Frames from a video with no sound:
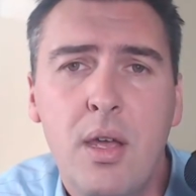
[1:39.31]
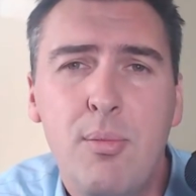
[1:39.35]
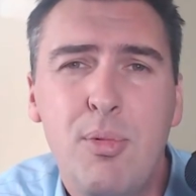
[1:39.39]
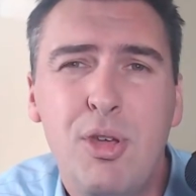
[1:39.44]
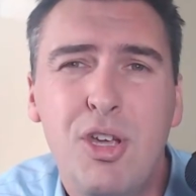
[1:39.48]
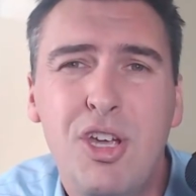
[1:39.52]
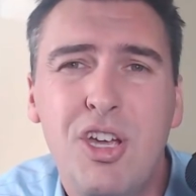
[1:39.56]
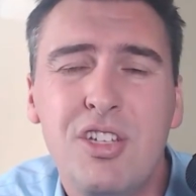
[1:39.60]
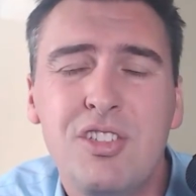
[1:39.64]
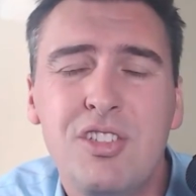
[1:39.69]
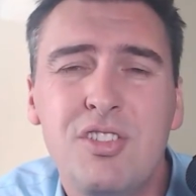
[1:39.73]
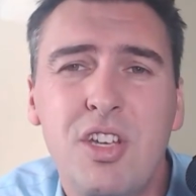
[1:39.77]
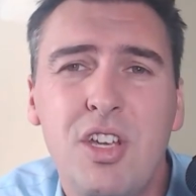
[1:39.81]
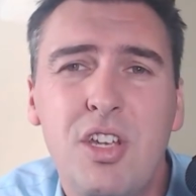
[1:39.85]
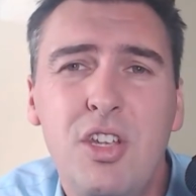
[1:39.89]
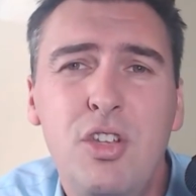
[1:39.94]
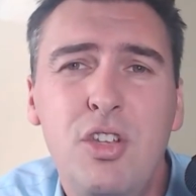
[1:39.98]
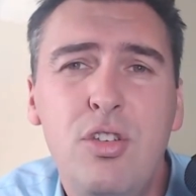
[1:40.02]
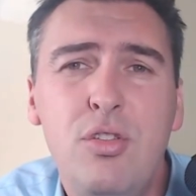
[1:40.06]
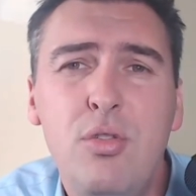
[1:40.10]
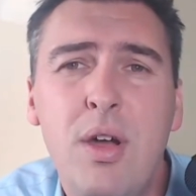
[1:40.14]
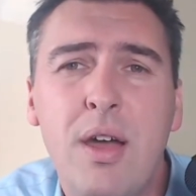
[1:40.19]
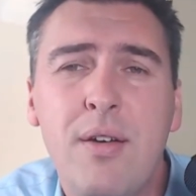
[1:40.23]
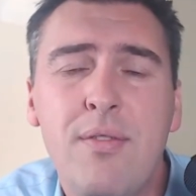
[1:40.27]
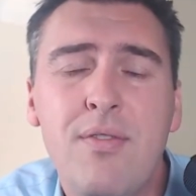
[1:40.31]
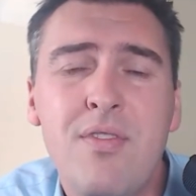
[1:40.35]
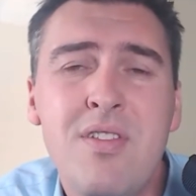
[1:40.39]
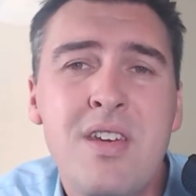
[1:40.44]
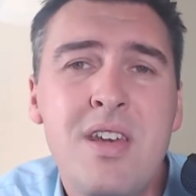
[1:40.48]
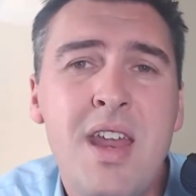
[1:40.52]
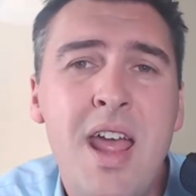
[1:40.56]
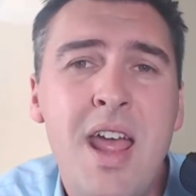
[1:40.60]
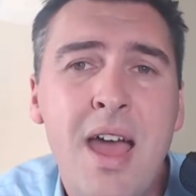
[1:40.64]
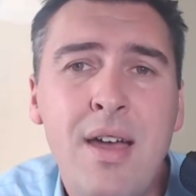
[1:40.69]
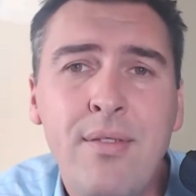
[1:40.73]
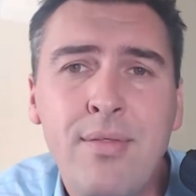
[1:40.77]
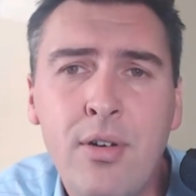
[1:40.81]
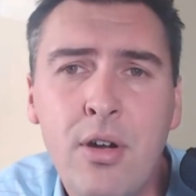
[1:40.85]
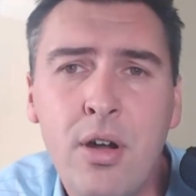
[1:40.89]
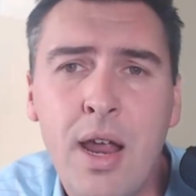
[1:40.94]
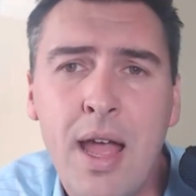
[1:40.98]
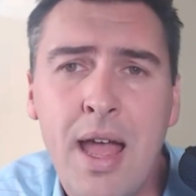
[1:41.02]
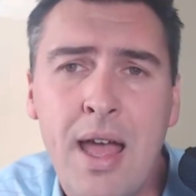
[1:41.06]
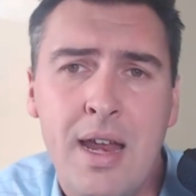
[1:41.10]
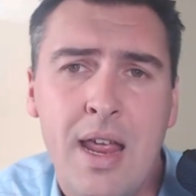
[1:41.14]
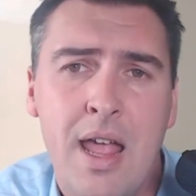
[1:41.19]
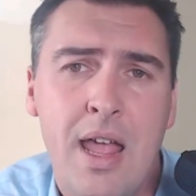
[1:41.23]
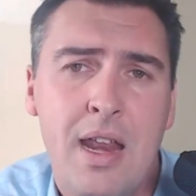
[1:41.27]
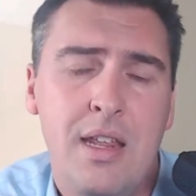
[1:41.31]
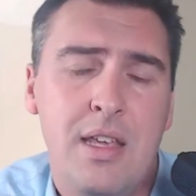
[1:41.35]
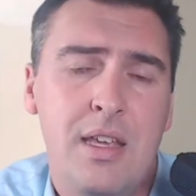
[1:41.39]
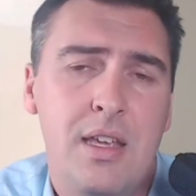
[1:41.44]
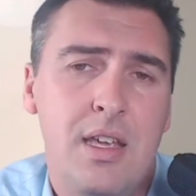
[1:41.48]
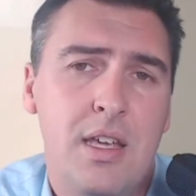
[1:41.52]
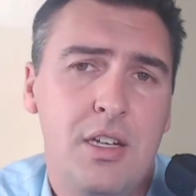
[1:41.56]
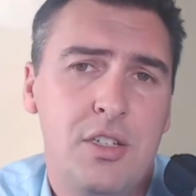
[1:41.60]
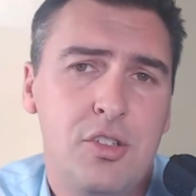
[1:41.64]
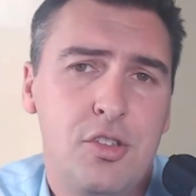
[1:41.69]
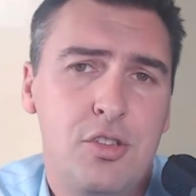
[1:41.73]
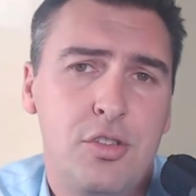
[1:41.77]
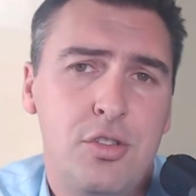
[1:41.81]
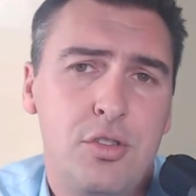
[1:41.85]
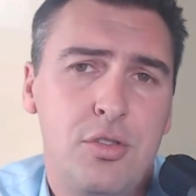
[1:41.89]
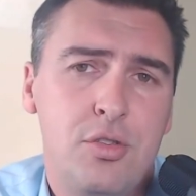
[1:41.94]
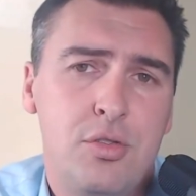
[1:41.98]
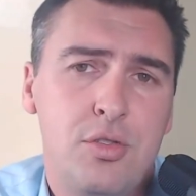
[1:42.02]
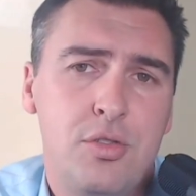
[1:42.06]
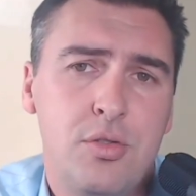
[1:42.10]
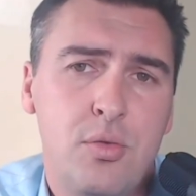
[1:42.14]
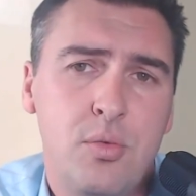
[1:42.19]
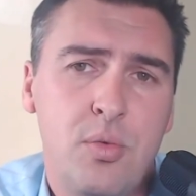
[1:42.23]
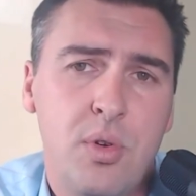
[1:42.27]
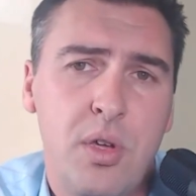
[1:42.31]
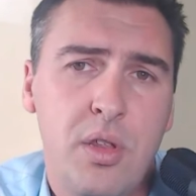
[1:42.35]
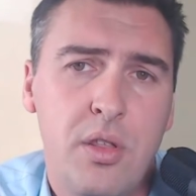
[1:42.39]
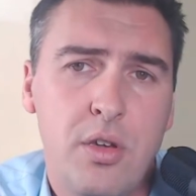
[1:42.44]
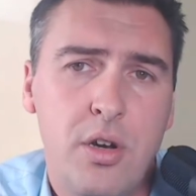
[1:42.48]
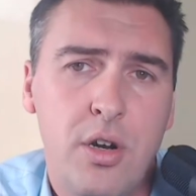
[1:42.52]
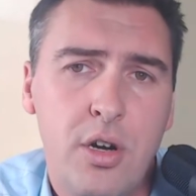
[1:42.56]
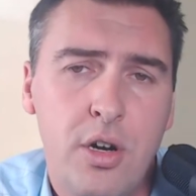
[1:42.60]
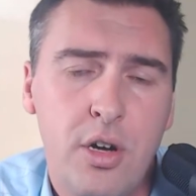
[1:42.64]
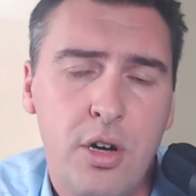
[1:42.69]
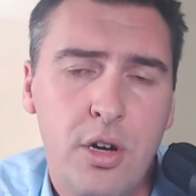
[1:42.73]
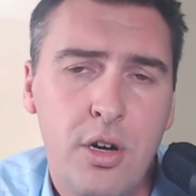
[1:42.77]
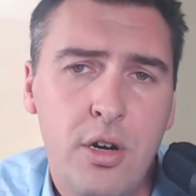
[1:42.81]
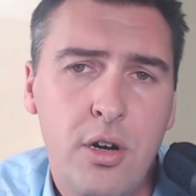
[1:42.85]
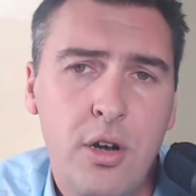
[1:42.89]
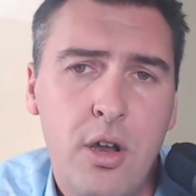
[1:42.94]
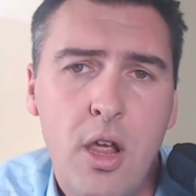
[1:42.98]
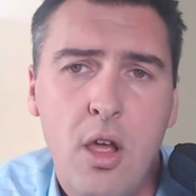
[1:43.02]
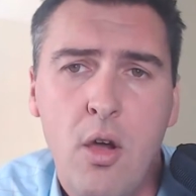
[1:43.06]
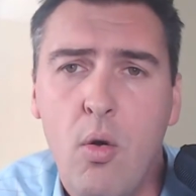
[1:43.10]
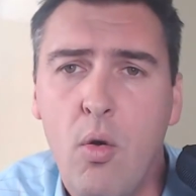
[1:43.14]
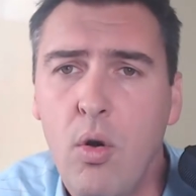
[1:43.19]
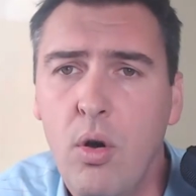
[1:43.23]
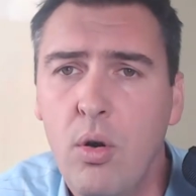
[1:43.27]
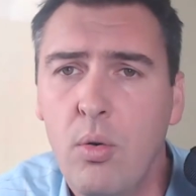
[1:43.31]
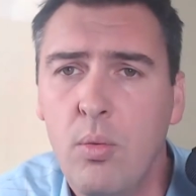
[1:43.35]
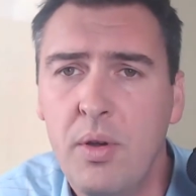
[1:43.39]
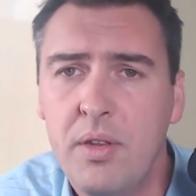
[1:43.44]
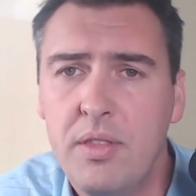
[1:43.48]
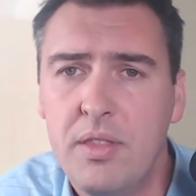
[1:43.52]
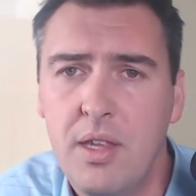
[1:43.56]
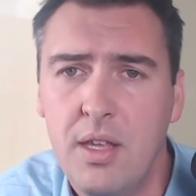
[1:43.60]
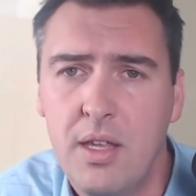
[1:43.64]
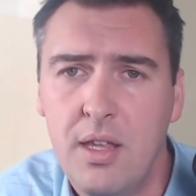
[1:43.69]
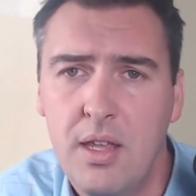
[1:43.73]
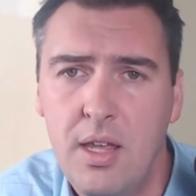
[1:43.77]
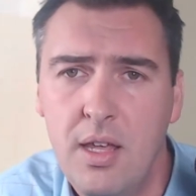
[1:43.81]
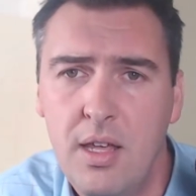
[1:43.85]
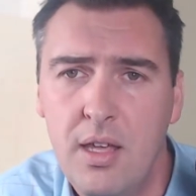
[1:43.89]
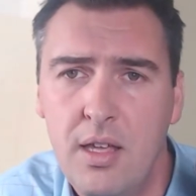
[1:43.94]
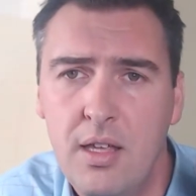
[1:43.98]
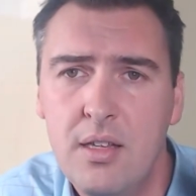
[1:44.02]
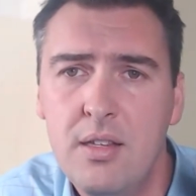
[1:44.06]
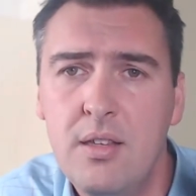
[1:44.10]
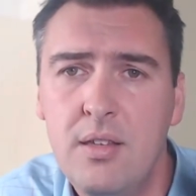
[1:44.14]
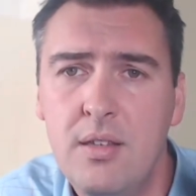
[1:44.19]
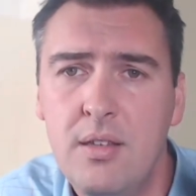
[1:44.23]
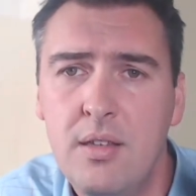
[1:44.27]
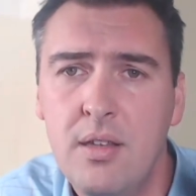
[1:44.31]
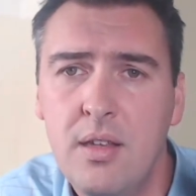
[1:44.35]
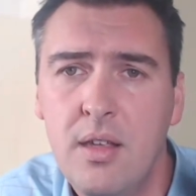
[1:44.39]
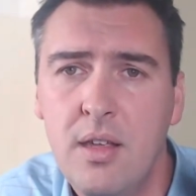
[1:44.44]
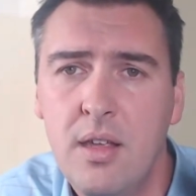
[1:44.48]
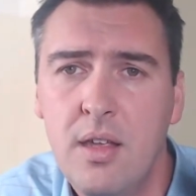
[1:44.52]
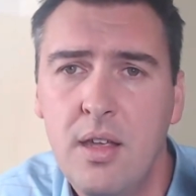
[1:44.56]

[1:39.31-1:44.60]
because you have never had any issues with her or with the kids.